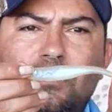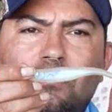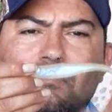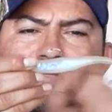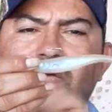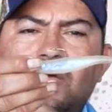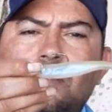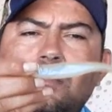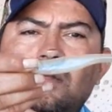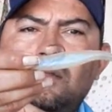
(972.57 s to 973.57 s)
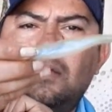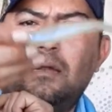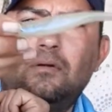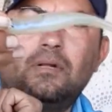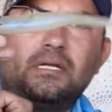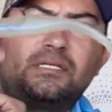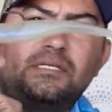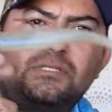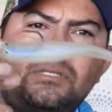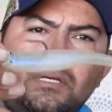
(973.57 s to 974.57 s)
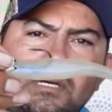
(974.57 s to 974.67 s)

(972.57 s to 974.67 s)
are thin that look like this,